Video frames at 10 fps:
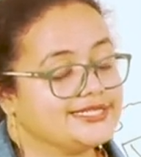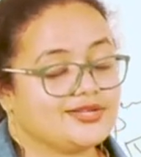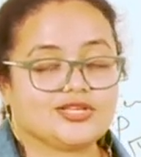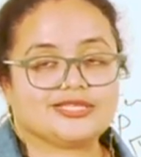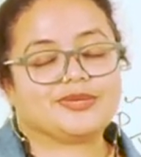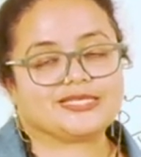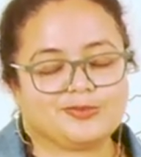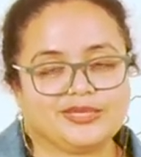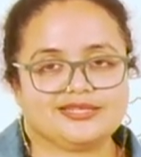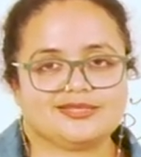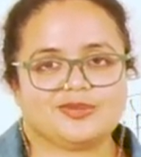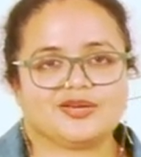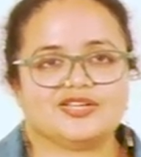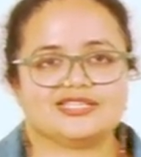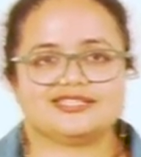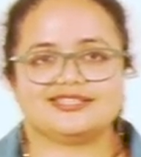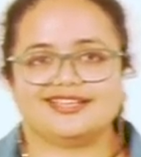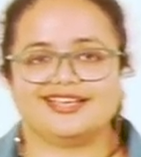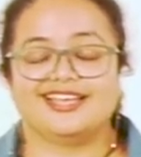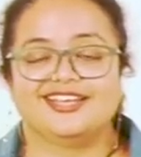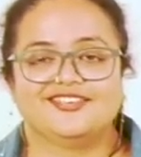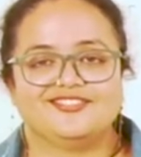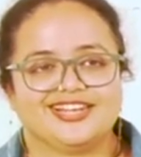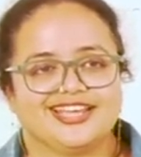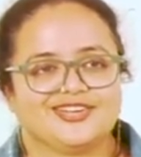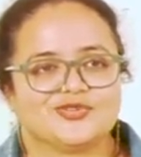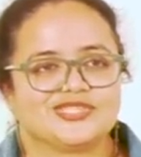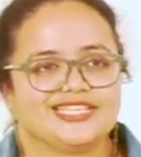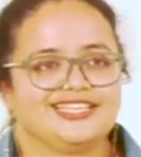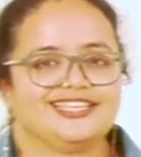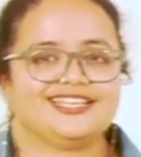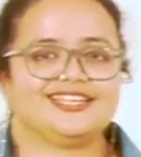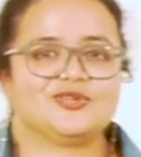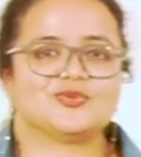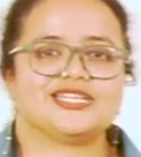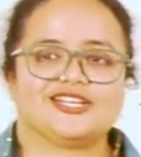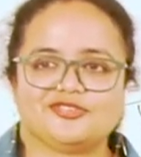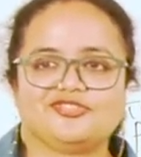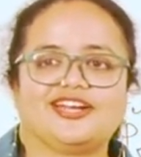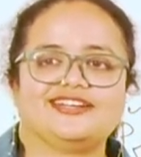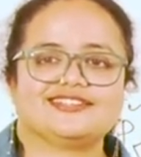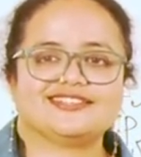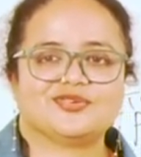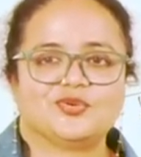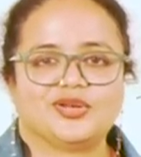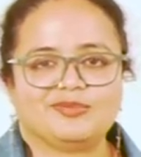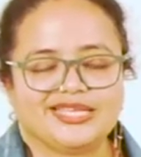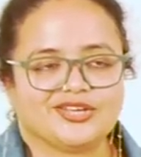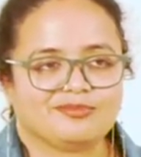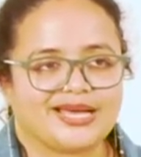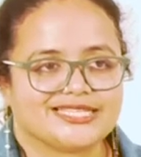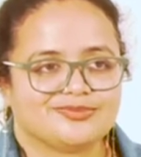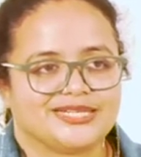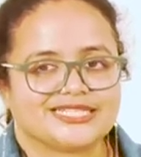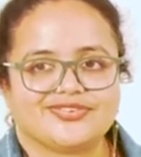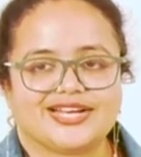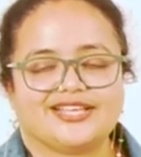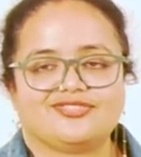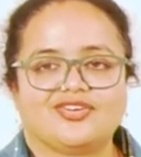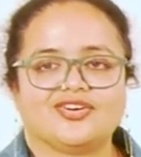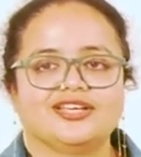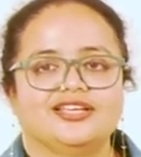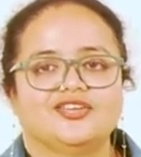is an awesome experience because we'll get to see a new set of friends who will be your batchmates for lifelong.